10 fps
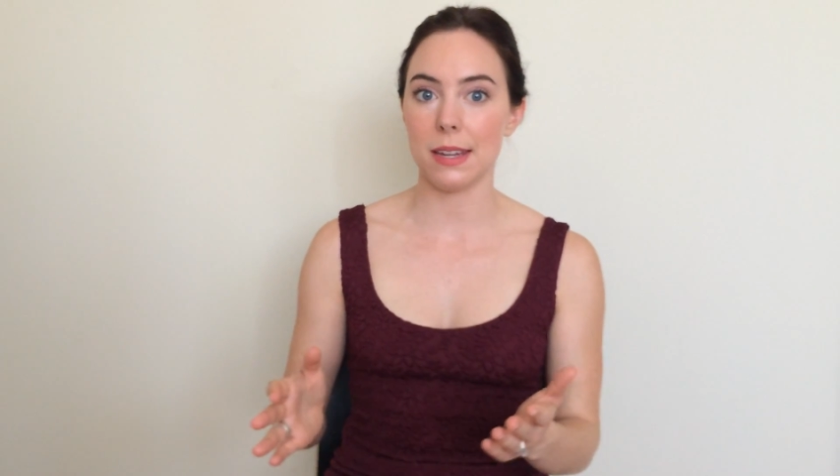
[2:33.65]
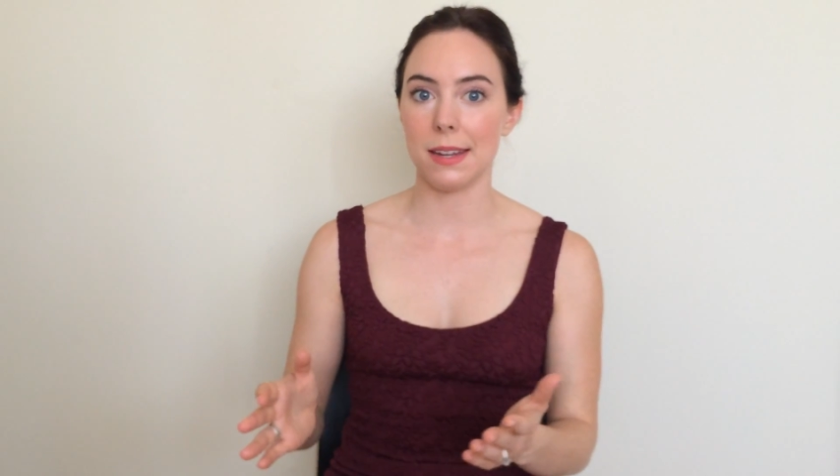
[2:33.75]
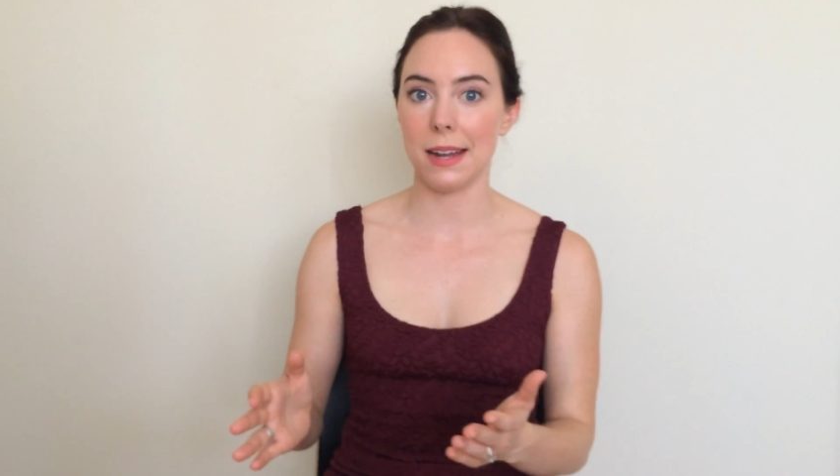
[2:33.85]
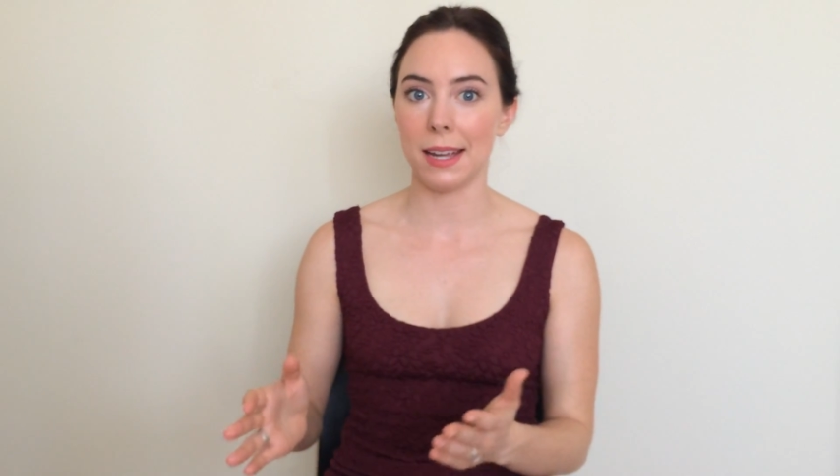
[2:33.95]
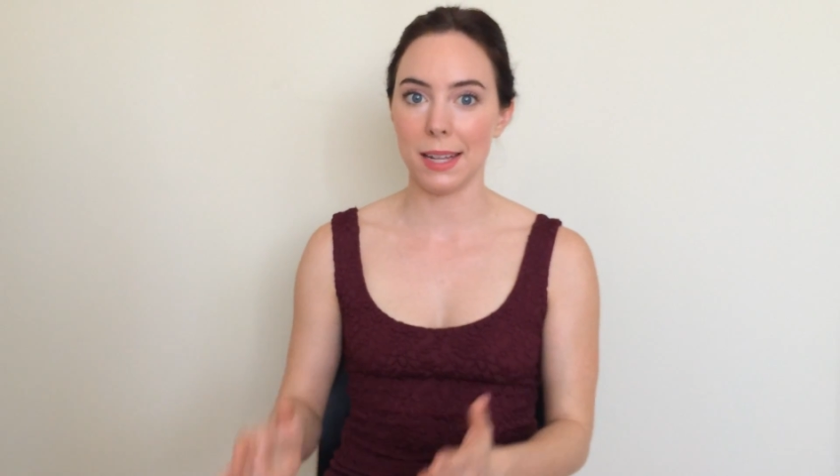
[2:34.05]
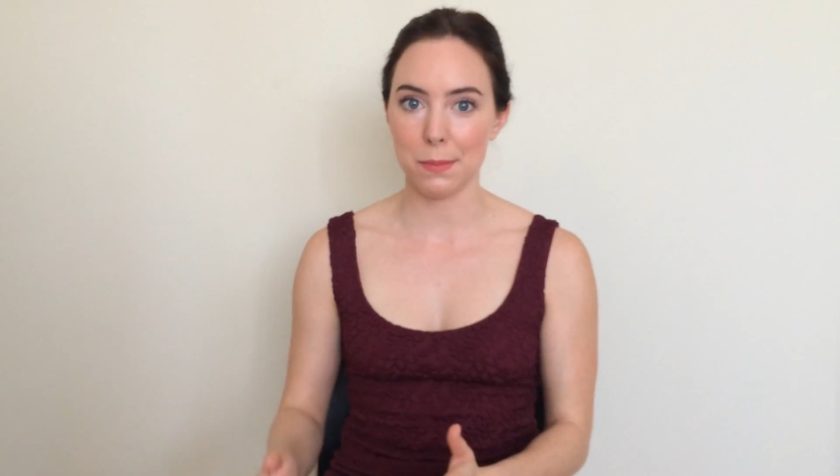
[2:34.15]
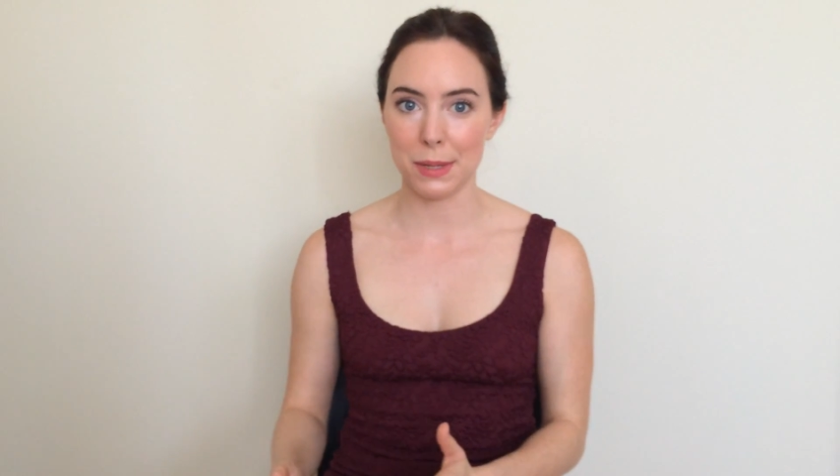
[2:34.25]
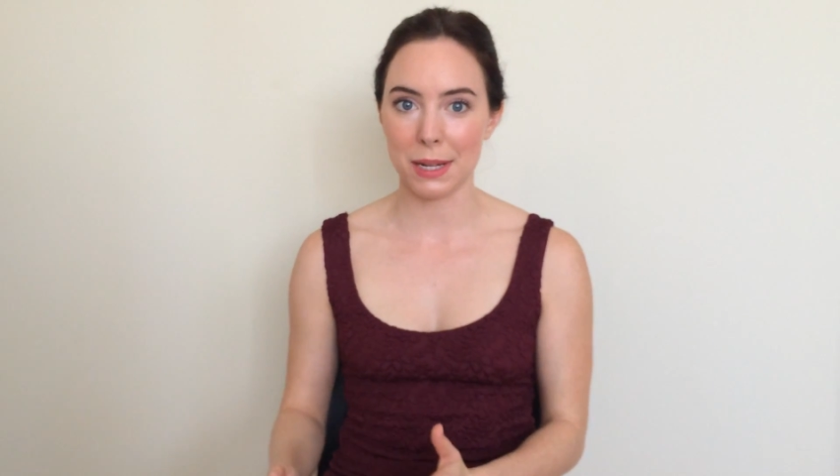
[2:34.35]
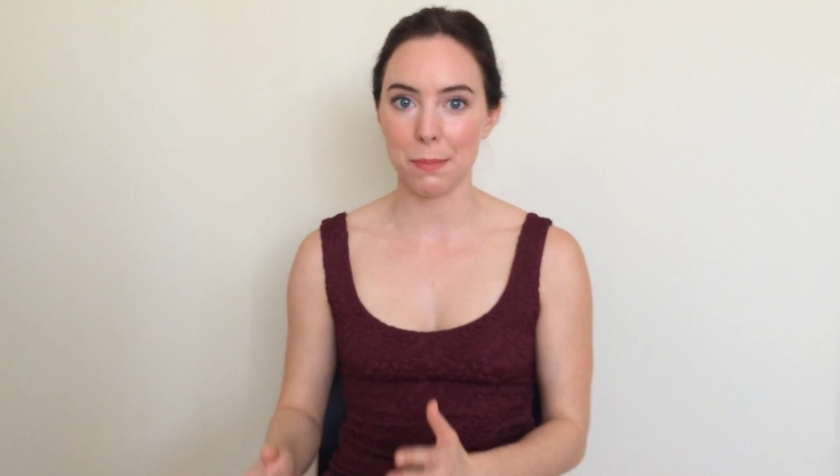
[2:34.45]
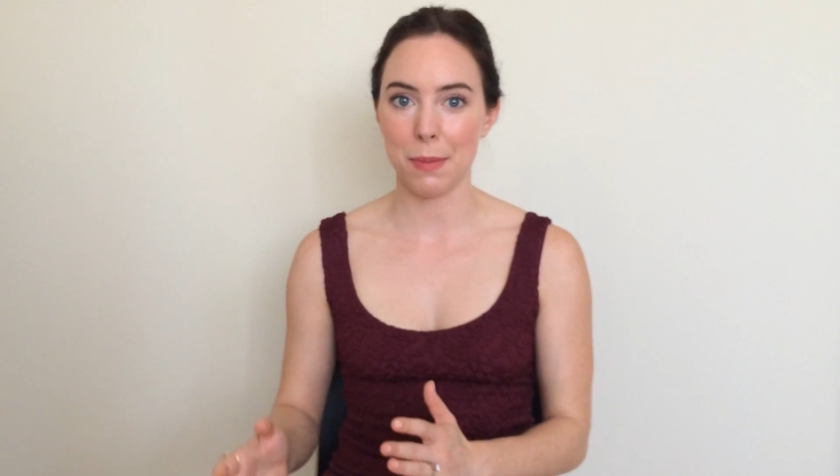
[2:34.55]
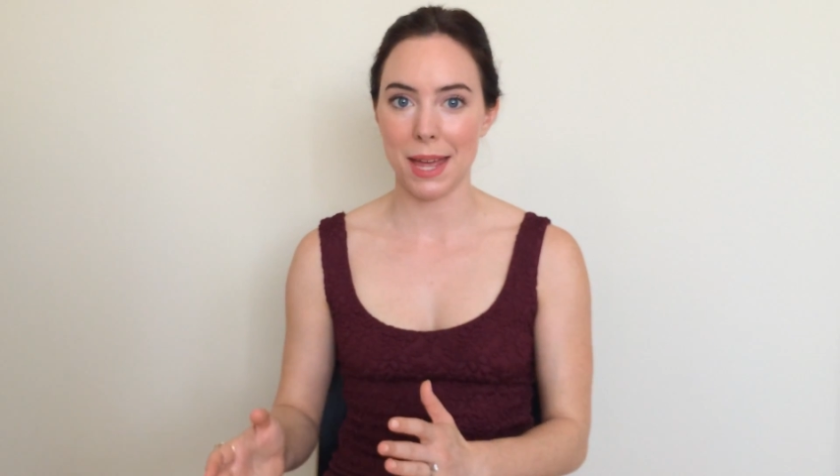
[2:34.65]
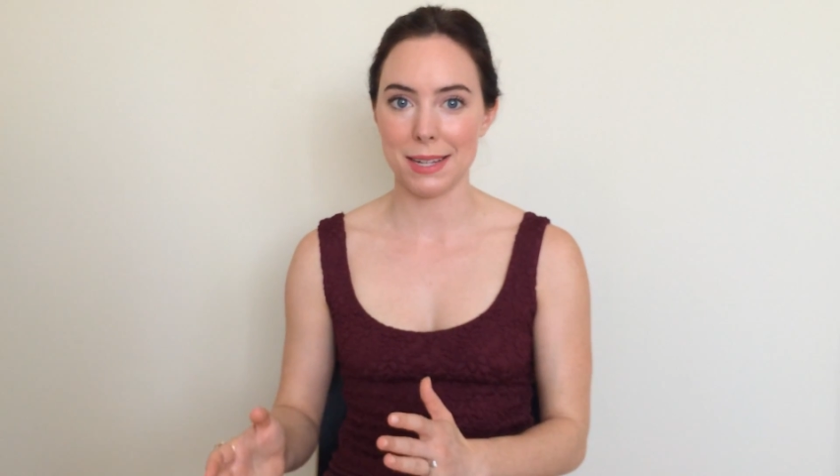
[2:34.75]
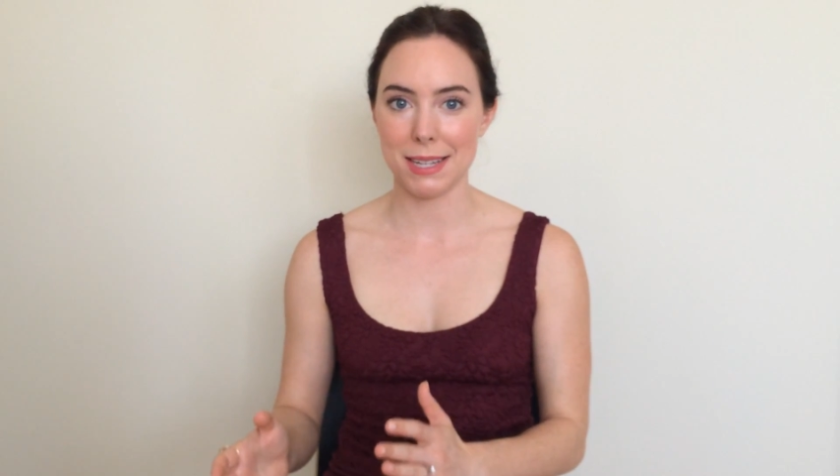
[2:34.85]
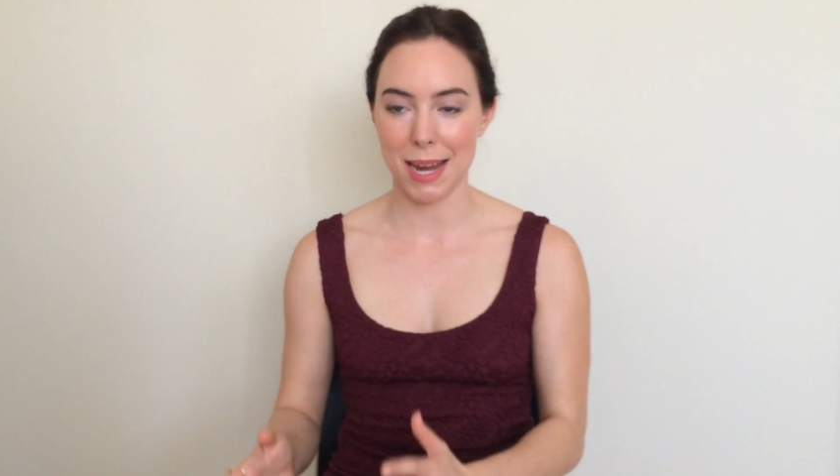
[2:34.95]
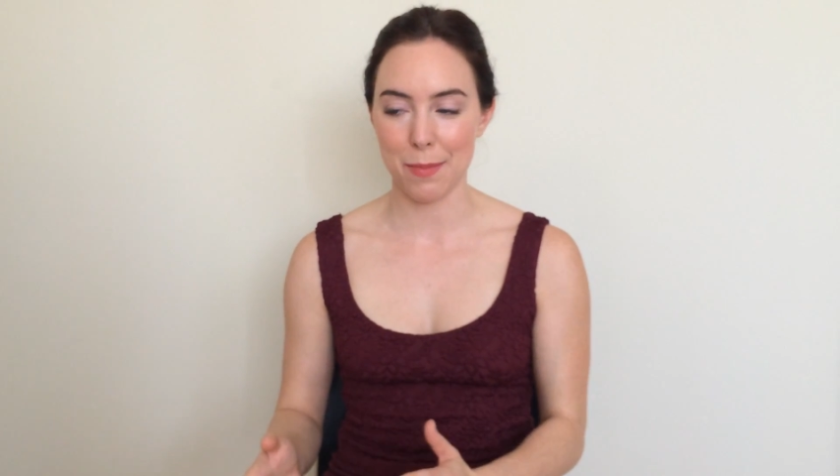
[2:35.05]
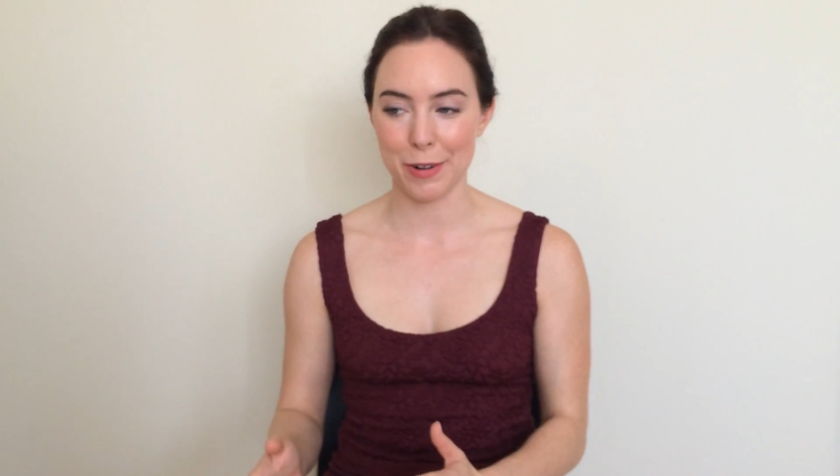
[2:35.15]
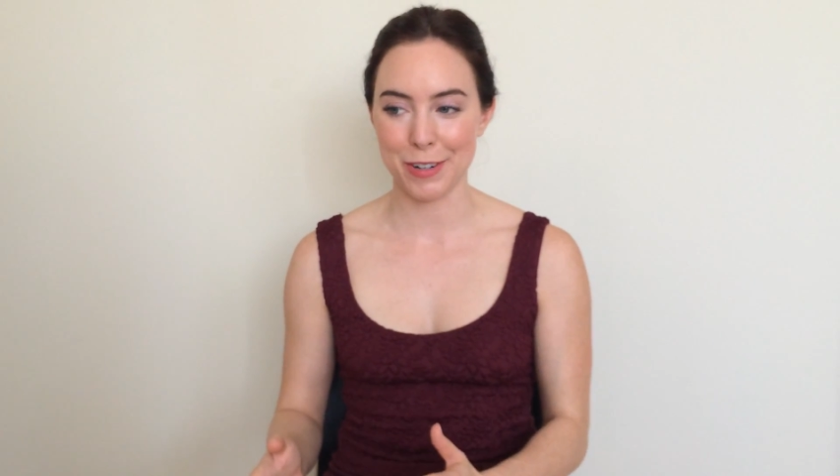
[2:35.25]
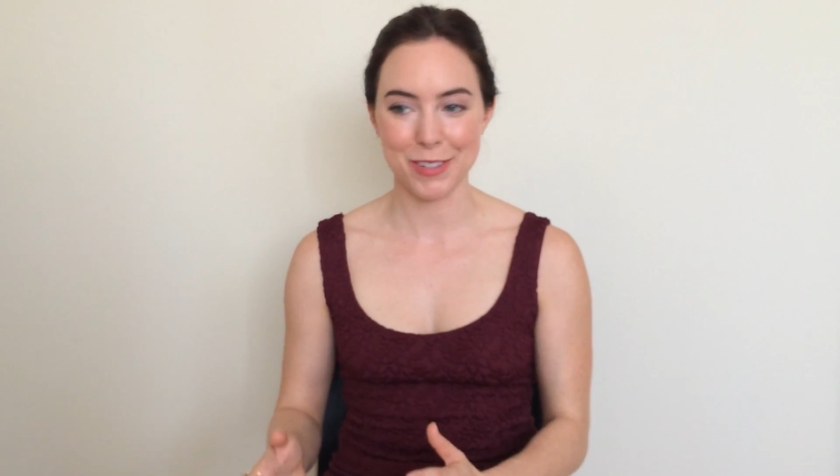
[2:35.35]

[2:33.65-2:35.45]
in iambic pentameter.